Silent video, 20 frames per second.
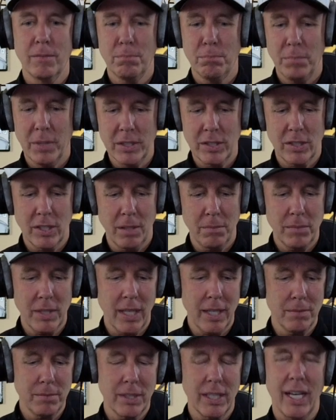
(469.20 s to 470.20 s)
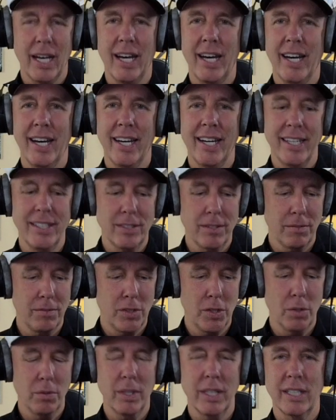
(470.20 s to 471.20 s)
But sometimes the highs of
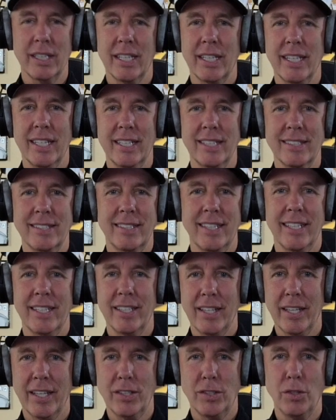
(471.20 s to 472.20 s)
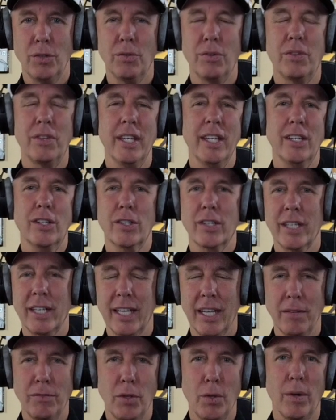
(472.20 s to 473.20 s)
doing things that, that you think are going to
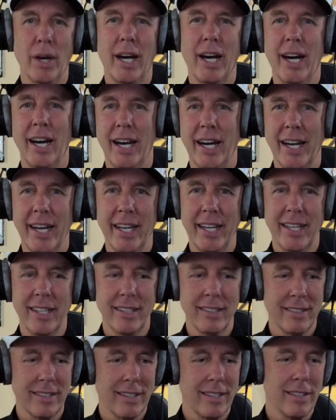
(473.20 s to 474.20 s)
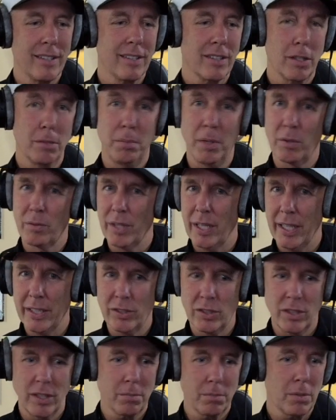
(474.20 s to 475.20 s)
give you a high, could be a
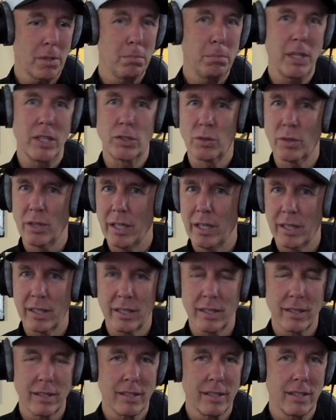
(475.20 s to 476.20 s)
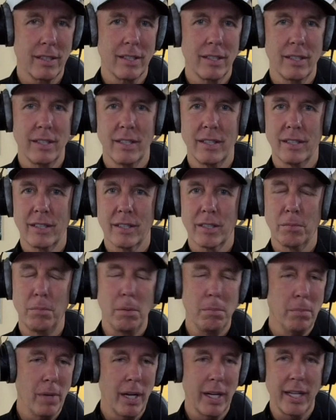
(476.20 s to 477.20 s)
relationship, could be a drug, could be
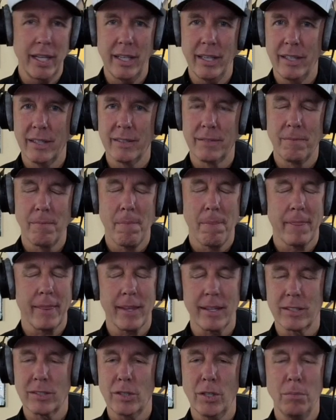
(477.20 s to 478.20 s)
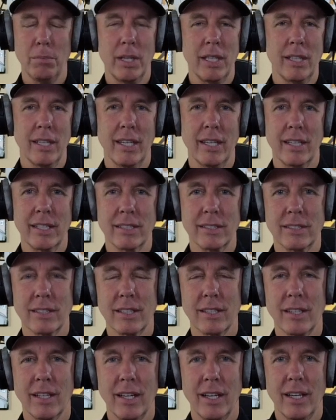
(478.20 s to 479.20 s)
money, so many things,
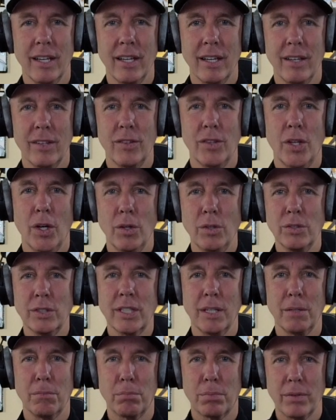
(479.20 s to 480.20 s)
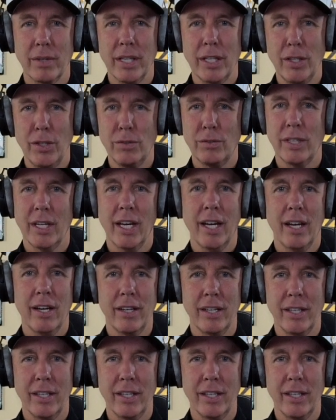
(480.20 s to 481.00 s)
those can bring you down.